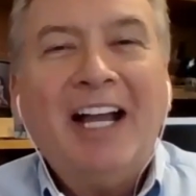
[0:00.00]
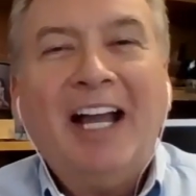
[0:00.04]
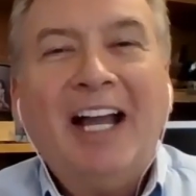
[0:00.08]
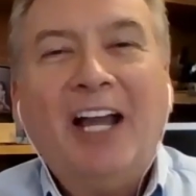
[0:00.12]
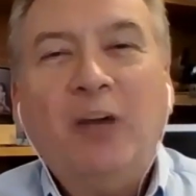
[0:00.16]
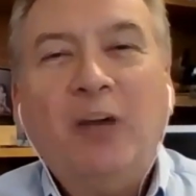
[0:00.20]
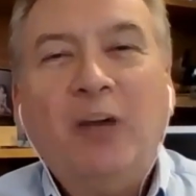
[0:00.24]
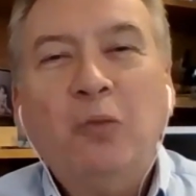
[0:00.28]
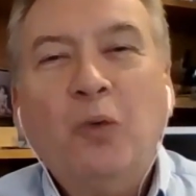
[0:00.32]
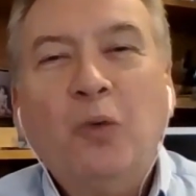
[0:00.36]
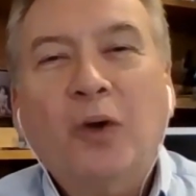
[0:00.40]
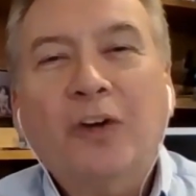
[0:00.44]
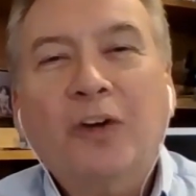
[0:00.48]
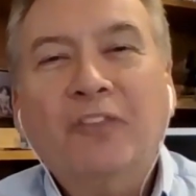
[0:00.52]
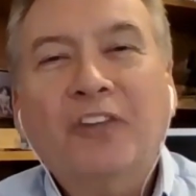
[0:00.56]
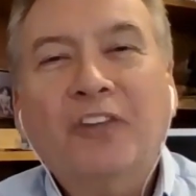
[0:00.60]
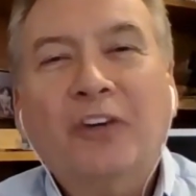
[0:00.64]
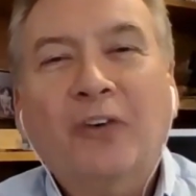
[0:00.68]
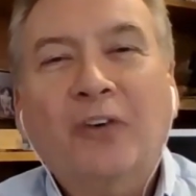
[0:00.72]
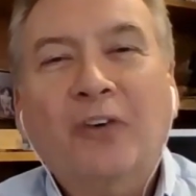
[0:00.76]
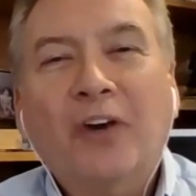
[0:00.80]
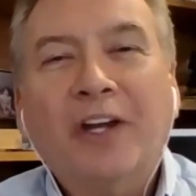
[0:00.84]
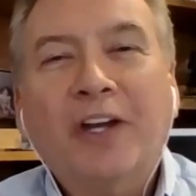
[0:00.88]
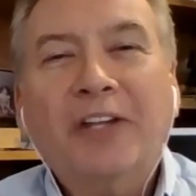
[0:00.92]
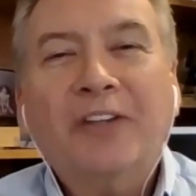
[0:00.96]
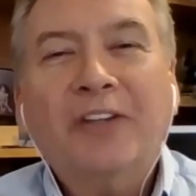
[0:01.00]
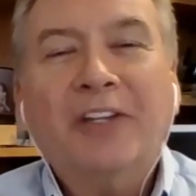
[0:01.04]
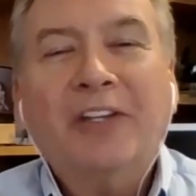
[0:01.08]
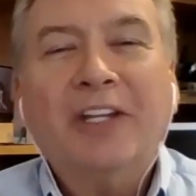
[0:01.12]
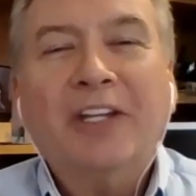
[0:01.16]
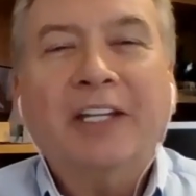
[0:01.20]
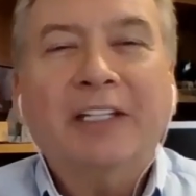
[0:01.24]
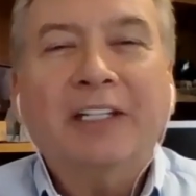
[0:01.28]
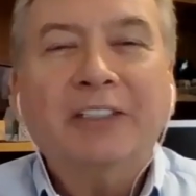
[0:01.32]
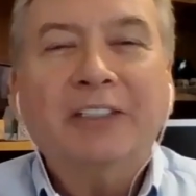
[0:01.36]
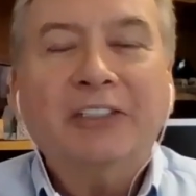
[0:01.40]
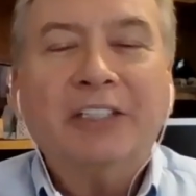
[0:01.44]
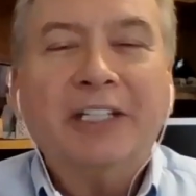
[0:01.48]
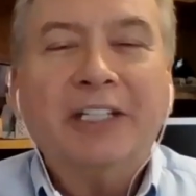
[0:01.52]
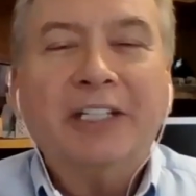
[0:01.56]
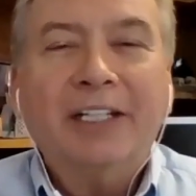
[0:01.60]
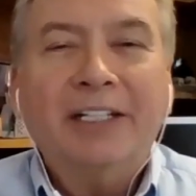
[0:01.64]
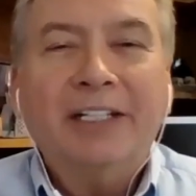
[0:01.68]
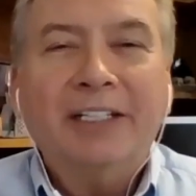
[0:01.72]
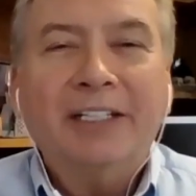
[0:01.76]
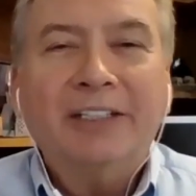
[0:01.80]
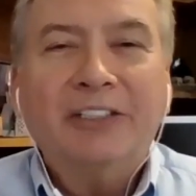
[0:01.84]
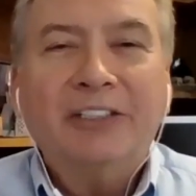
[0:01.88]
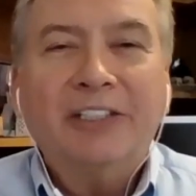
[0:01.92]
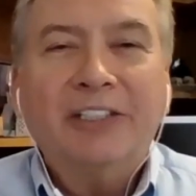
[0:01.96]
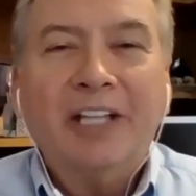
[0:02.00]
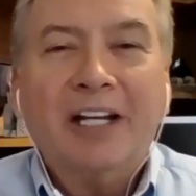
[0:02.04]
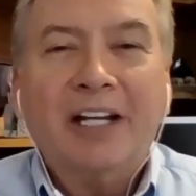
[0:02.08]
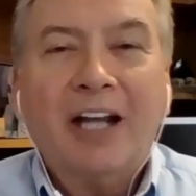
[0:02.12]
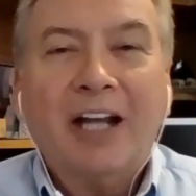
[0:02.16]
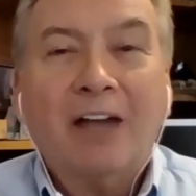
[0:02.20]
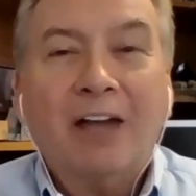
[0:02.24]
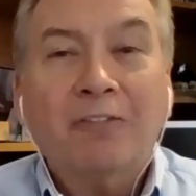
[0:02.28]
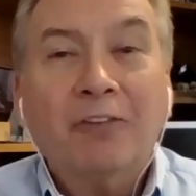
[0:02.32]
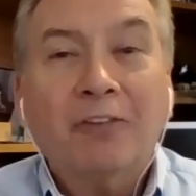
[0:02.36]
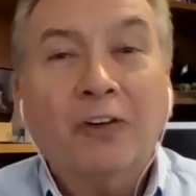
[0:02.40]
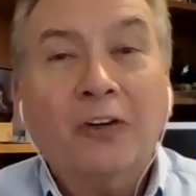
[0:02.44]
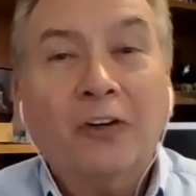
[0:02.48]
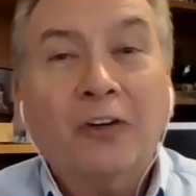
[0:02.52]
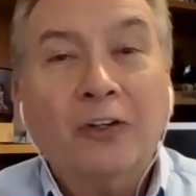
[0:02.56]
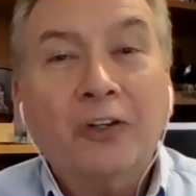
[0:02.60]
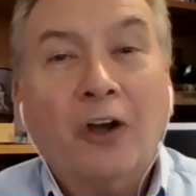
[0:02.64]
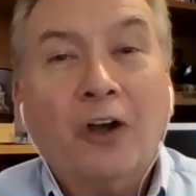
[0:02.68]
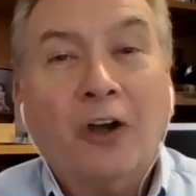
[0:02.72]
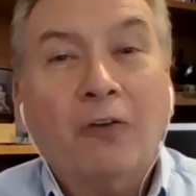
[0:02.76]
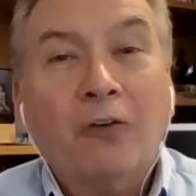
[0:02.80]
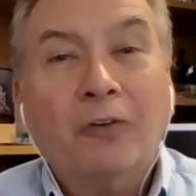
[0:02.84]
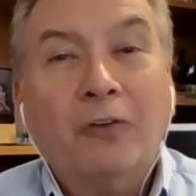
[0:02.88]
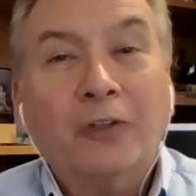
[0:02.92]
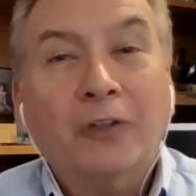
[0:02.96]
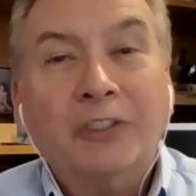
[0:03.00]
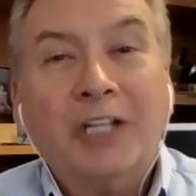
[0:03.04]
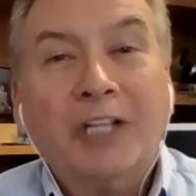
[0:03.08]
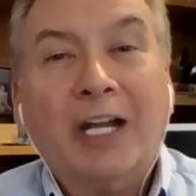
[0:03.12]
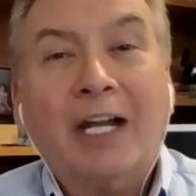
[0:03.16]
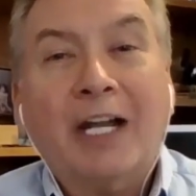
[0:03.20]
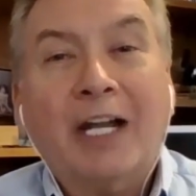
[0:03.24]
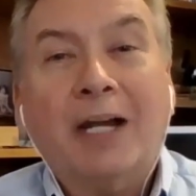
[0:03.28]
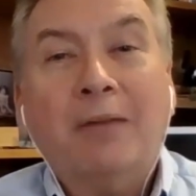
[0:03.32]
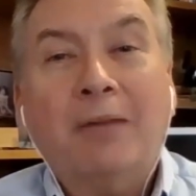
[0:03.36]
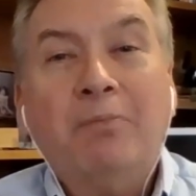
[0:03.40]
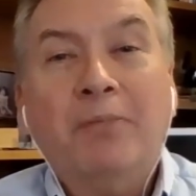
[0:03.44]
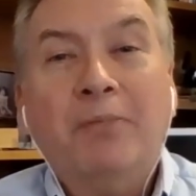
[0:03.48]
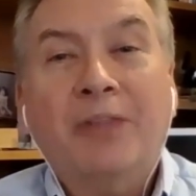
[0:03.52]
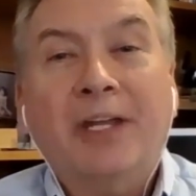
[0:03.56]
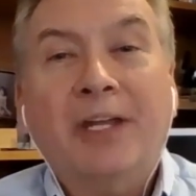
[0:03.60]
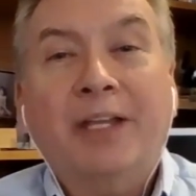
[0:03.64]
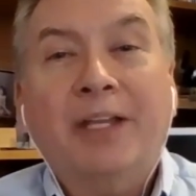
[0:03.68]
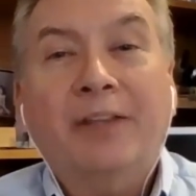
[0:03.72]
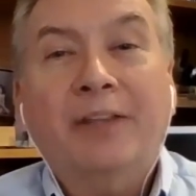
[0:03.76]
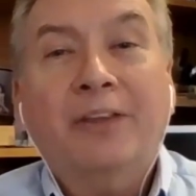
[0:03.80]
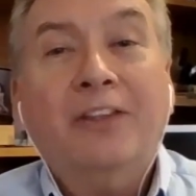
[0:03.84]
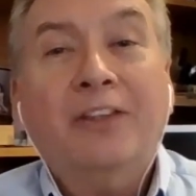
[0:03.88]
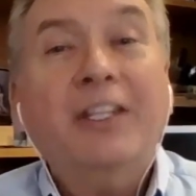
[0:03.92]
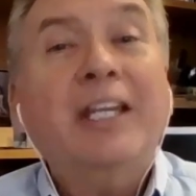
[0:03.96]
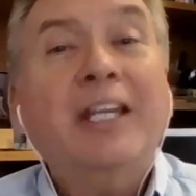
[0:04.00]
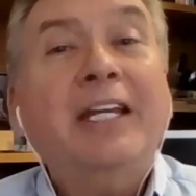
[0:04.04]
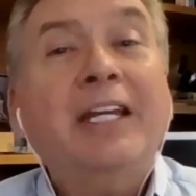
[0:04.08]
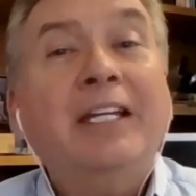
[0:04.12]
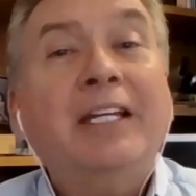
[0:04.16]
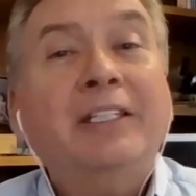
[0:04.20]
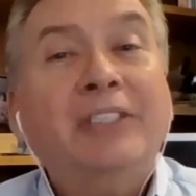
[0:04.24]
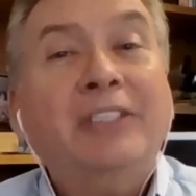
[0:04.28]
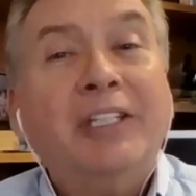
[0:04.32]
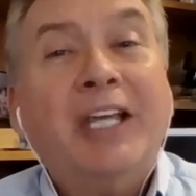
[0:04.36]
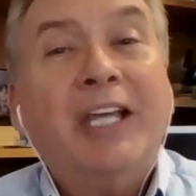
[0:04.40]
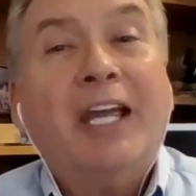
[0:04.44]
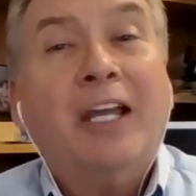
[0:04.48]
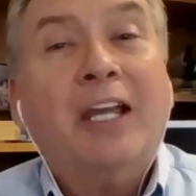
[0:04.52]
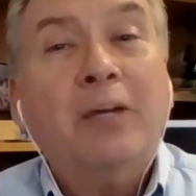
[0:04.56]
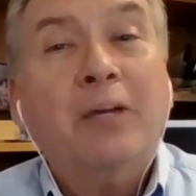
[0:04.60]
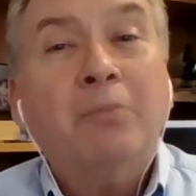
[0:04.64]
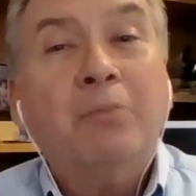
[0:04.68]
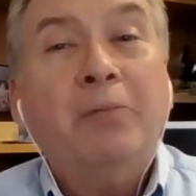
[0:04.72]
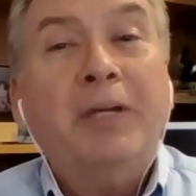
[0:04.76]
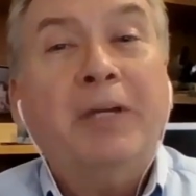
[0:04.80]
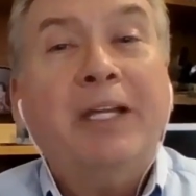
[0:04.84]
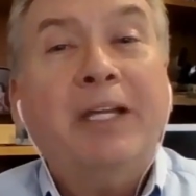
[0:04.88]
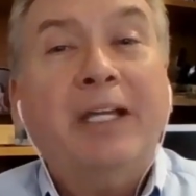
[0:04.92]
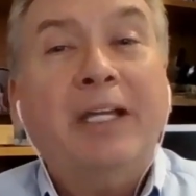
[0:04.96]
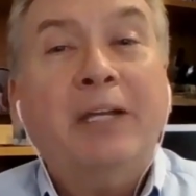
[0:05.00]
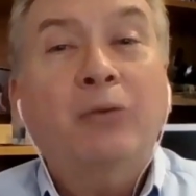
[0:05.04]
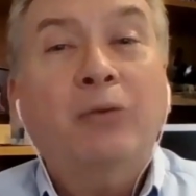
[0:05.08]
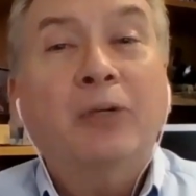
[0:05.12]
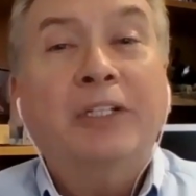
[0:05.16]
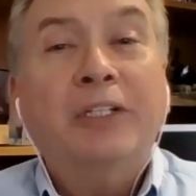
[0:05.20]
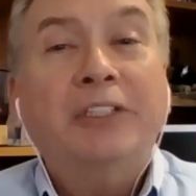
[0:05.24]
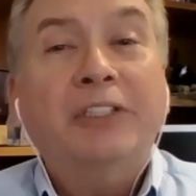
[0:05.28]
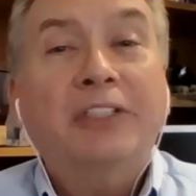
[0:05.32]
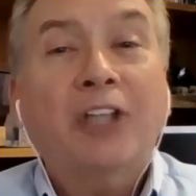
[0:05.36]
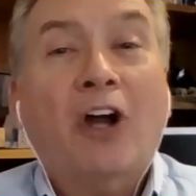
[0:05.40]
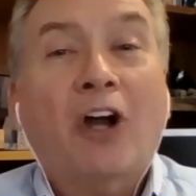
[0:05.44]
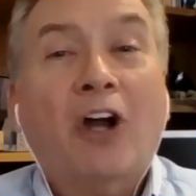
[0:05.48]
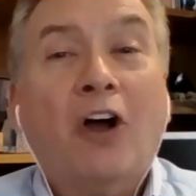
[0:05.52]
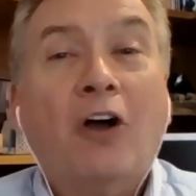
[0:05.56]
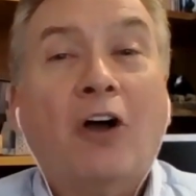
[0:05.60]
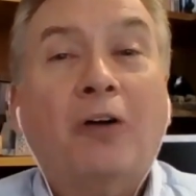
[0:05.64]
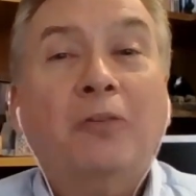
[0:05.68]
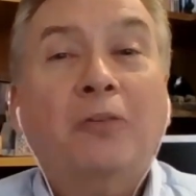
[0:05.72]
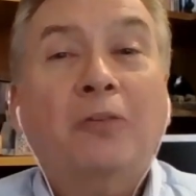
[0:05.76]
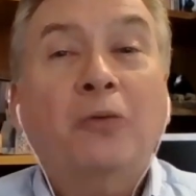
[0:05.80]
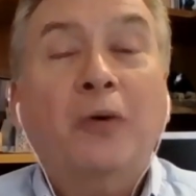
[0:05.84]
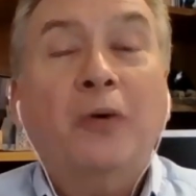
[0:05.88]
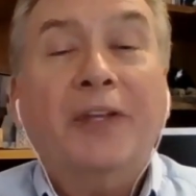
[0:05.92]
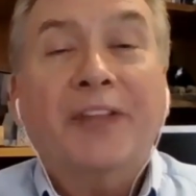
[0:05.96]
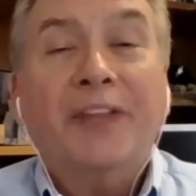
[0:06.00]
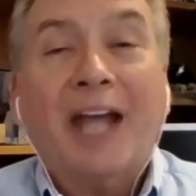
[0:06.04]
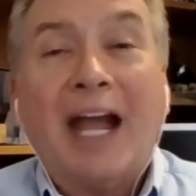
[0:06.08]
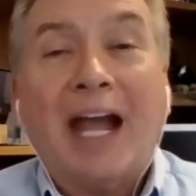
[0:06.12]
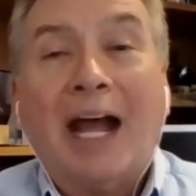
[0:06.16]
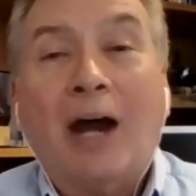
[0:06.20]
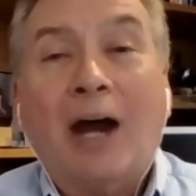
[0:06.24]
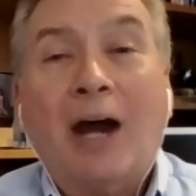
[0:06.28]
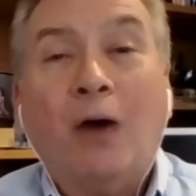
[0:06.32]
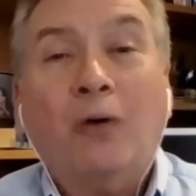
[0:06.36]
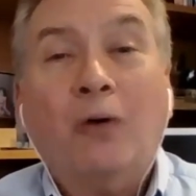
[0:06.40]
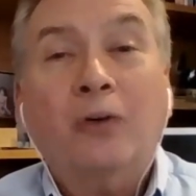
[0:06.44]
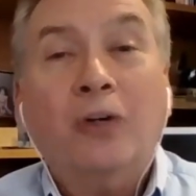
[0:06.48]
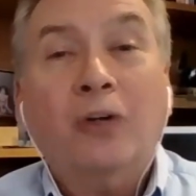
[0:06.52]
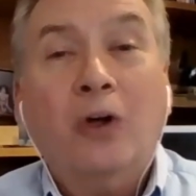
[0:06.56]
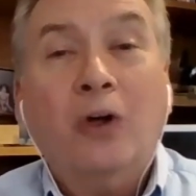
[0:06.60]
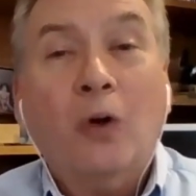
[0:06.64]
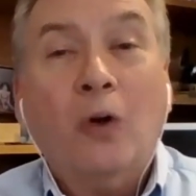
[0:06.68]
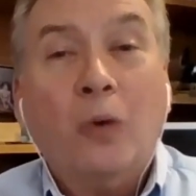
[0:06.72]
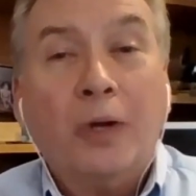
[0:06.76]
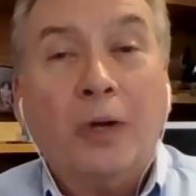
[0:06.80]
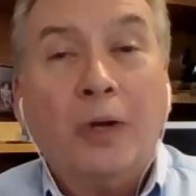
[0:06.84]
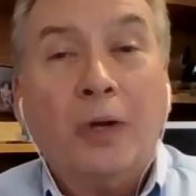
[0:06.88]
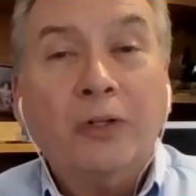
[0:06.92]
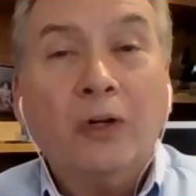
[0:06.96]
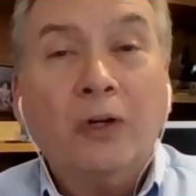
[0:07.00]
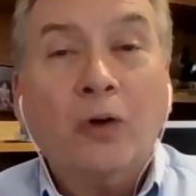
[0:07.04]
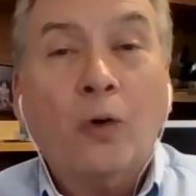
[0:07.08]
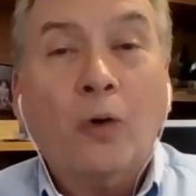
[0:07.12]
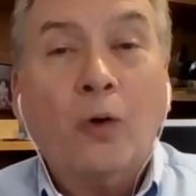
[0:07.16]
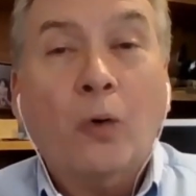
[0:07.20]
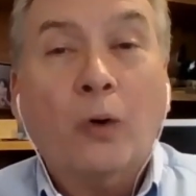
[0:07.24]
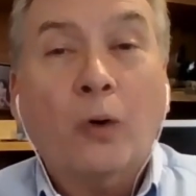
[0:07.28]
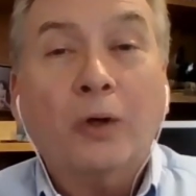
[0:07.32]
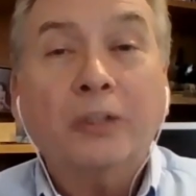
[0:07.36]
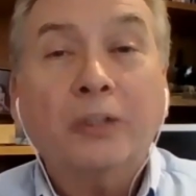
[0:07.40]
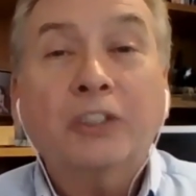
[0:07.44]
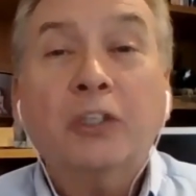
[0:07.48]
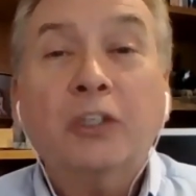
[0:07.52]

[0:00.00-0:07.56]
And one of the great things is that I've learned over time that things can be resolved without going to court.